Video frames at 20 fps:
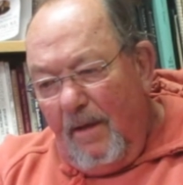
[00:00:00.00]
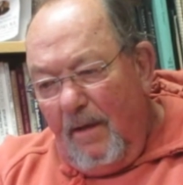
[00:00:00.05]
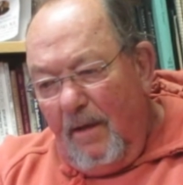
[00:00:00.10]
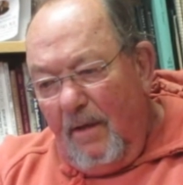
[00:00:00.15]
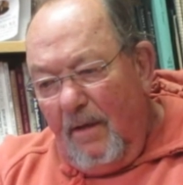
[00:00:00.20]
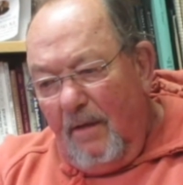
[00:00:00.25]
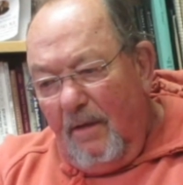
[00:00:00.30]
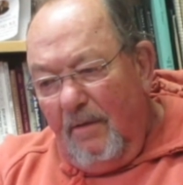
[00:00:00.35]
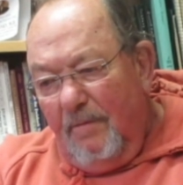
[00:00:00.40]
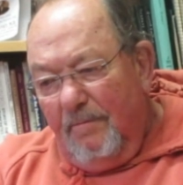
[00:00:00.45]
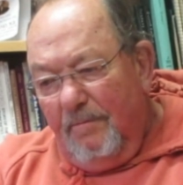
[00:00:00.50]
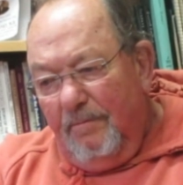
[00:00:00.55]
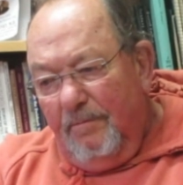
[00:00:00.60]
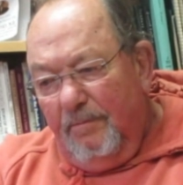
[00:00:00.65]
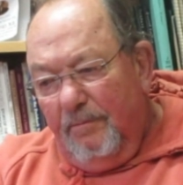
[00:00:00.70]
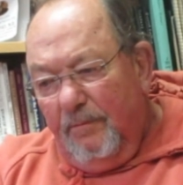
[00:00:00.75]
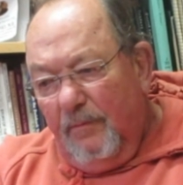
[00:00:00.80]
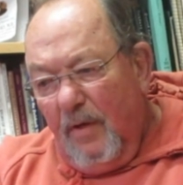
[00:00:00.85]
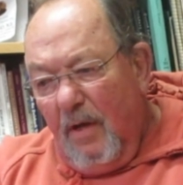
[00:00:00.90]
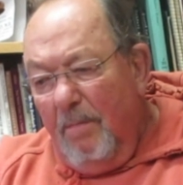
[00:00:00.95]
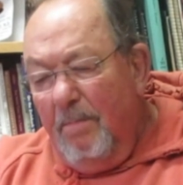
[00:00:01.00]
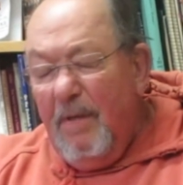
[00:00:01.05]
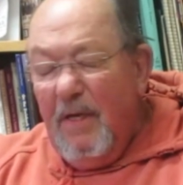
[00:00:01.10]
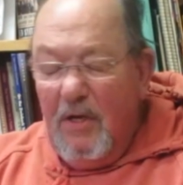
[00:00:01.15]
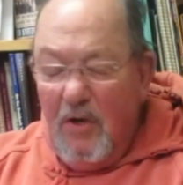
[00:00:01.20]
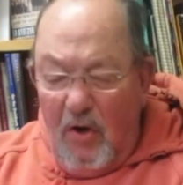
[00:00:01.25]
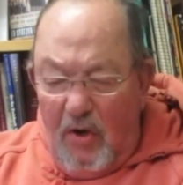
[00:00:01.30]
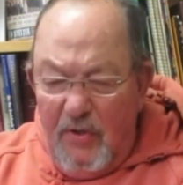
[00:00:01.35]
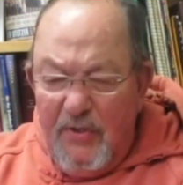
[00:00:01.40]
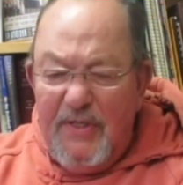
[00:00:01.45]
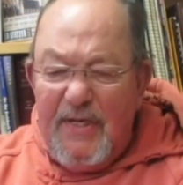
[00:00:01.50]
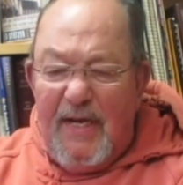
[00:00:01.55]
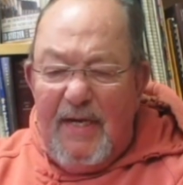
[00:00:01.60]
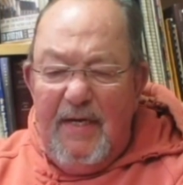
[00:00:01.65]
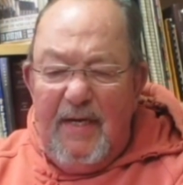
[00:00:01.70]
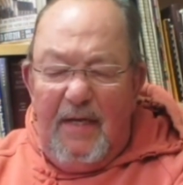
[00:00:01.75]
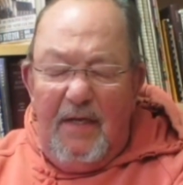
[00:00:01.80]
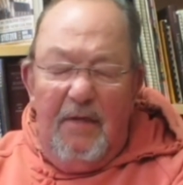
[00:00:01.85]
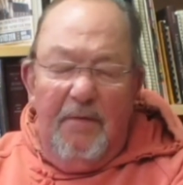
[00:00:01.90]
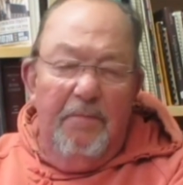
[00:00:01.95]
Uh, because I
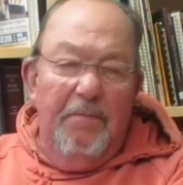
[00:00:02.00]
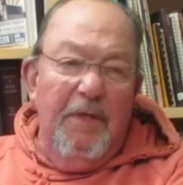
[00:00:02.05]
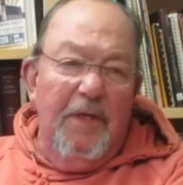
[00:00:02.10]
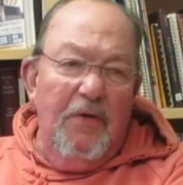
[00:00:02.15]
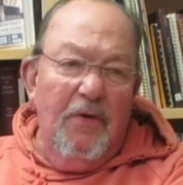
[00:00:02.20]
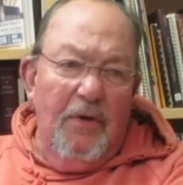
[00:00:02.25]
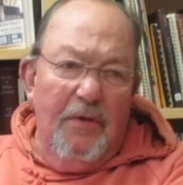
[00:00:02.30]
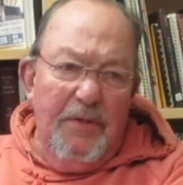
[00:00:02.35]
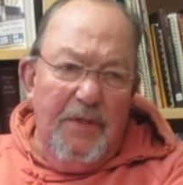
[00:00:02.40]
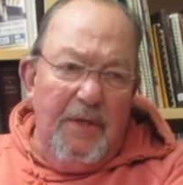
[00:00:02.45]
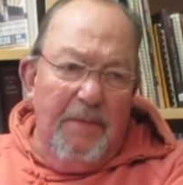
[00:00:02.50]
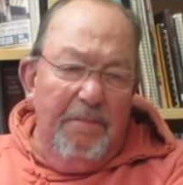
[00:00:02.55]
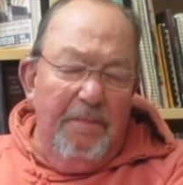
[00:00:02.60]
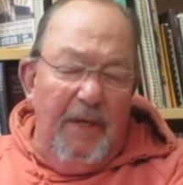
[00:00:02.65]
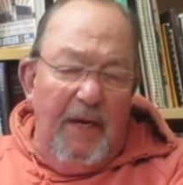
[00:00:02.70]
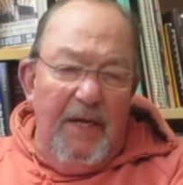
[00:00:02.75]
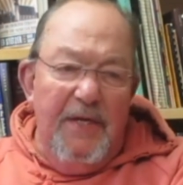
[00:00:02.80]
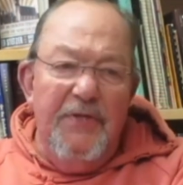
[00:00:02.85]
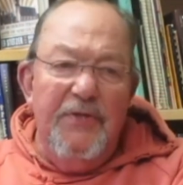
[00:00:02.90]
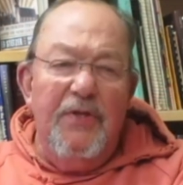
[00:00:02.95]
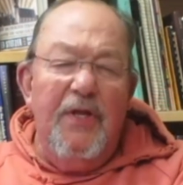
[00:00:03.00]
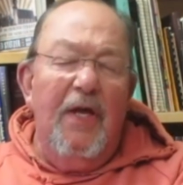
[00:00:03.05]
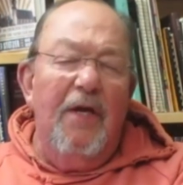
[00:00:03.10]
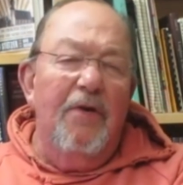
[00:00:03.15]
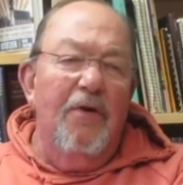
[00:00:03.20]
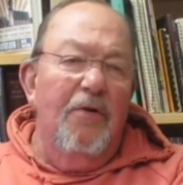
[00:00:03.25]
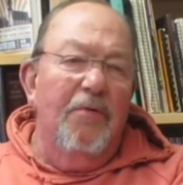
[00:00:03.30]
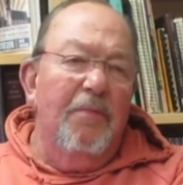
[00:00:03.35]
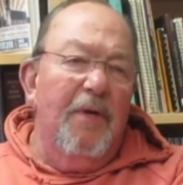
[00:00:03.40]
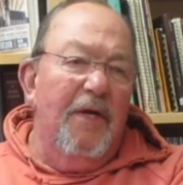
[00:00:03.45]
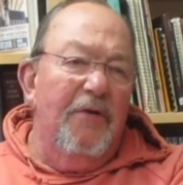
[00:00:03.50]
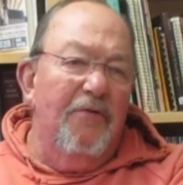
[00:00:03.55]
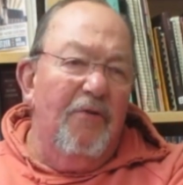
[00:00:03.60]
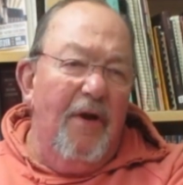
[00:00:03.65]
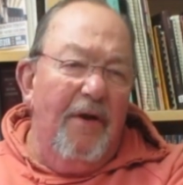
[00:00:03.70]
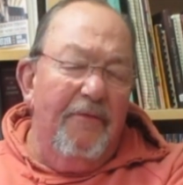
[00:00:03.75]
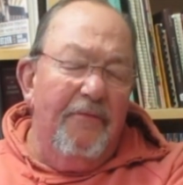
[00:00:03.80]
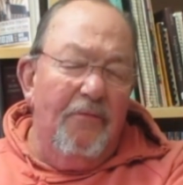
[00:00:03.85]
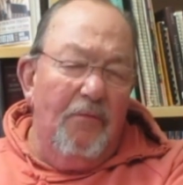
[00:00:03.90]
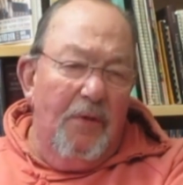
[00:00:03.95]
placed that on my
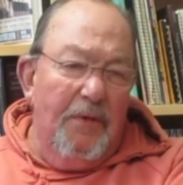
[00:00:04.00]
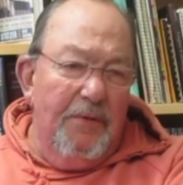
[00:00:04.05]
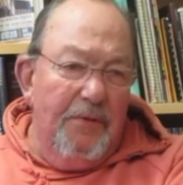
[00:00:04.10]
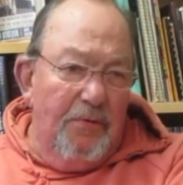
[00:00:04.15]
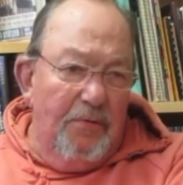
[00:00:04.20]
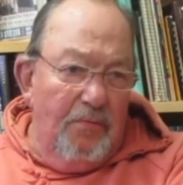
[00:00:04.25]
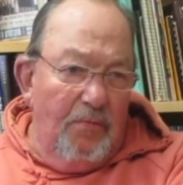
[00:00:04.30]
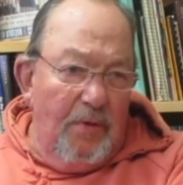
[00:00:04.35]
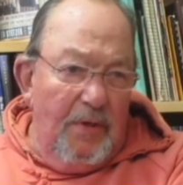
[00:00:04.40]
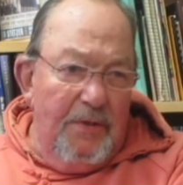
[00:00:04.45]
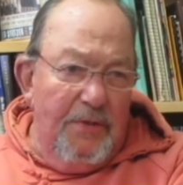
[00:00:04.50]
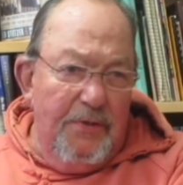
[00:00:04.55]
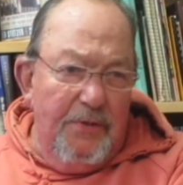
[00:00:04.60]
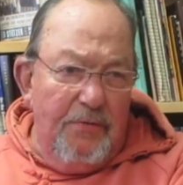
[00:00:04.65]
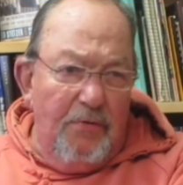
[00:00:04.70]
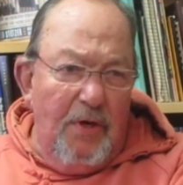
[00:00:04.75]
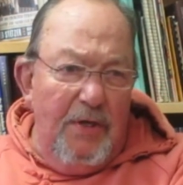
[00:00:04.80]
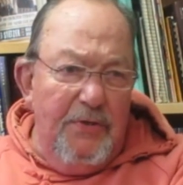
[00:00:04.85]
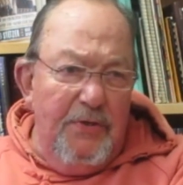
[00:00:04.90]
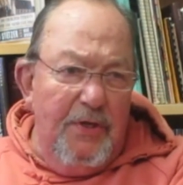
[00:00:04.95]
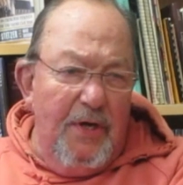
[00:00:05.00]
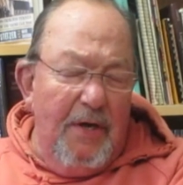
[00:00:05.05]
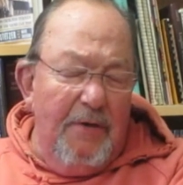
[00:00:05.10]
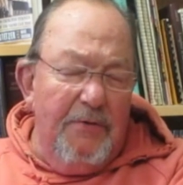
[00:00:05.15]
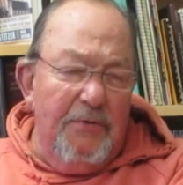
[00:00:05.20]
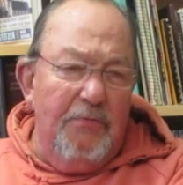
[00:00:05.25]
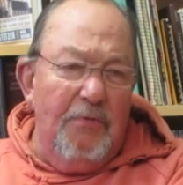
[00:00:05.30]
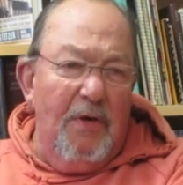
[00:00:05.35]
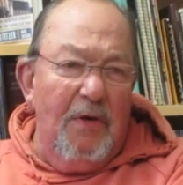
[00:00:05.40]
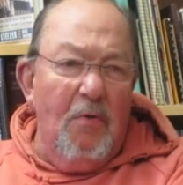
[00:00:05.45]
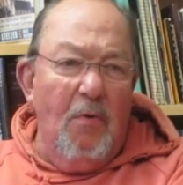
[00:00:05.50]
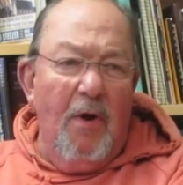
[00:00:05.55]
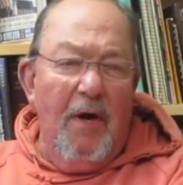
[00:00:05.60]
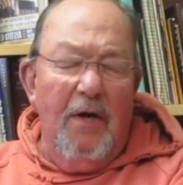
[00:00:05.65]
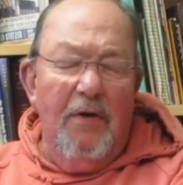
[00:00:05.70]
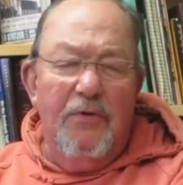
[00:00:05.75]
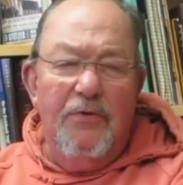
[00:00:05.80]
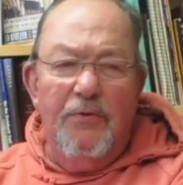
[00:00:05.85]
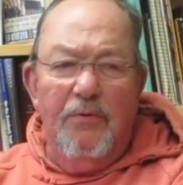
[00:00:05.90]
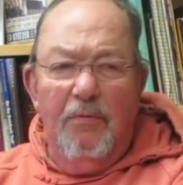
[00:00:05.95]
draft registration, I was
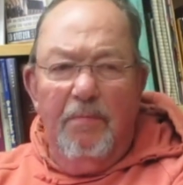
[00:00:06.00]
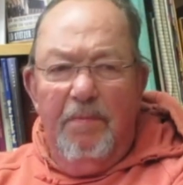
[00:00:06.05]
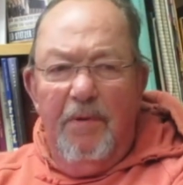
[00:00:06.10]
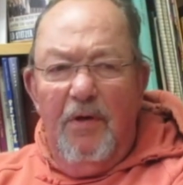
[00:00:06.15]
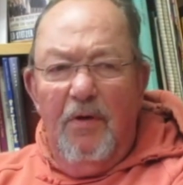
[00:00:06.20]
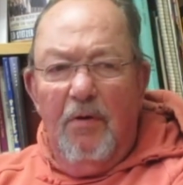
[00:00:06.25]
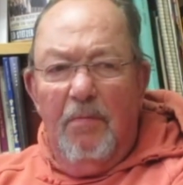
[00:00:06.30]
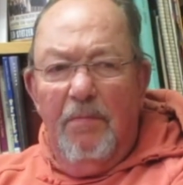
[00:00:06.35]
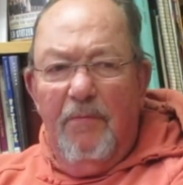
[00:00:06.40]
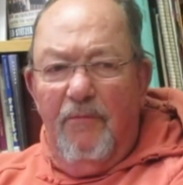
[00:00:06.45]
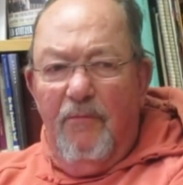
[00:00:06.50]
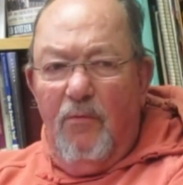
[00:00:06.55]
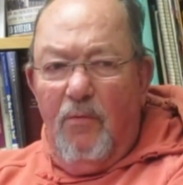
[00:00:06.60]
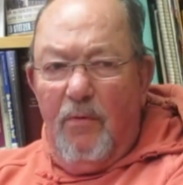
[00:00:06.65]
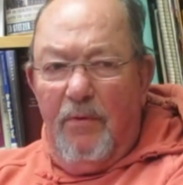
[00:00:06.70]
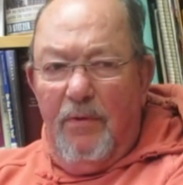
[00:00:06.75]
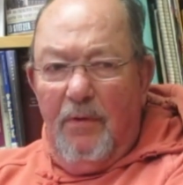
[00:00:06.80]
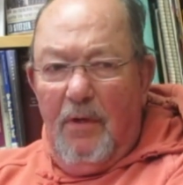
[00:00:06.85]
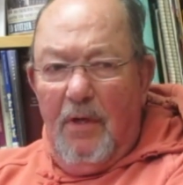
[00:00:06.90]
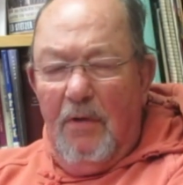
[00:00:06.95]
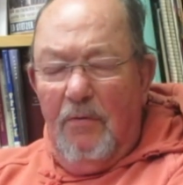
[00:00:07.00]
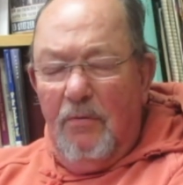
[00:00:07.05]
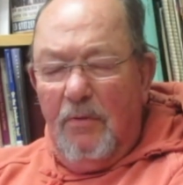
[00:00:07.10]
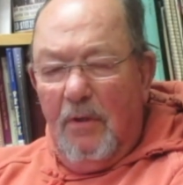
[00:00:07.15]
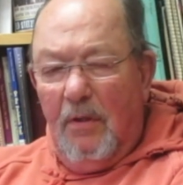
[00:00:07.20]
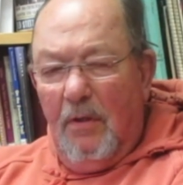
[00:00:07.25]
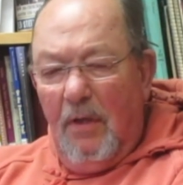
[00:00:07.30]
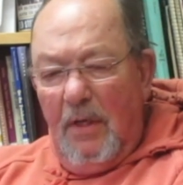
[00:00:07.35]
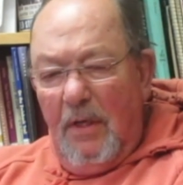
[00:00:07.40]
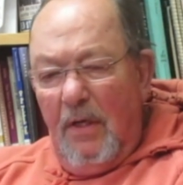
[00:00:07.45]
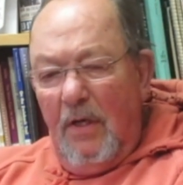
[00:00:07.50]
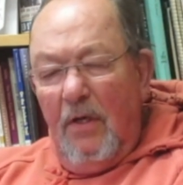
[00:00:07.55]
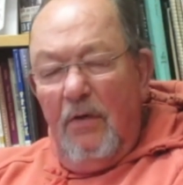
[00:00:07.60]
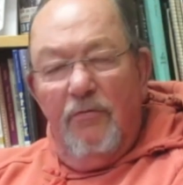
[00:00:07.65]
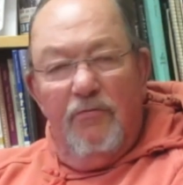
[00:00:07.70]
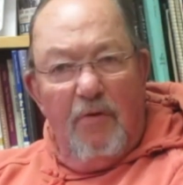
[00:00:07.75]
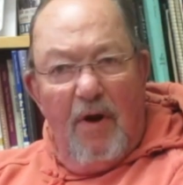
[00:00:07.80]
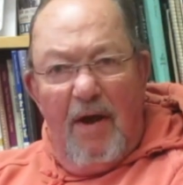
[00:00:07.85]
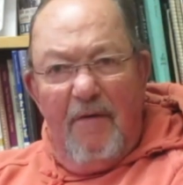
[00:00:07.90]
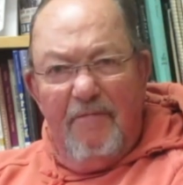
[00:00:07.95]
required to appear before the local
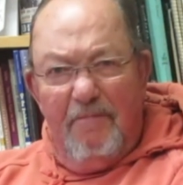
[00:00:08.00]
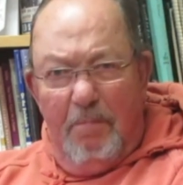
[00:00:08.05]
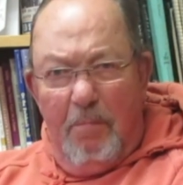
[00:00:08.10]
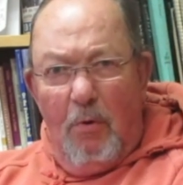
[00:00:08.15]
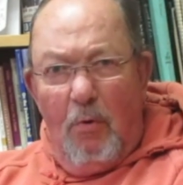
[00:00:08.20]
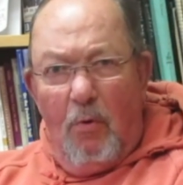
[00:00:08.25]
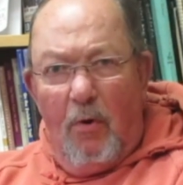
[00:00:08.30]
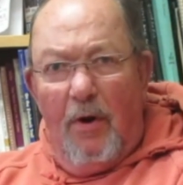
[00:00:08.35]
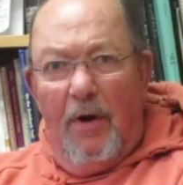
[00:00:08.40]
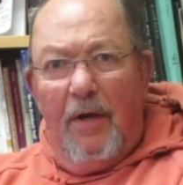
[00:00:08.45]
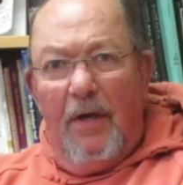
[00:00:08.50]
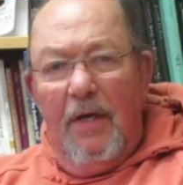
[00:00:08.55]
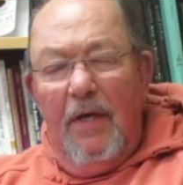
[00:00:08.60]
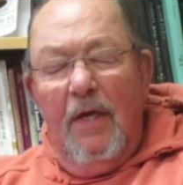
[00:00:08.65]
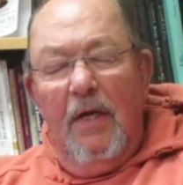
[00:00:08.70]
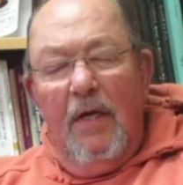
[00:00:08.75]
draft board.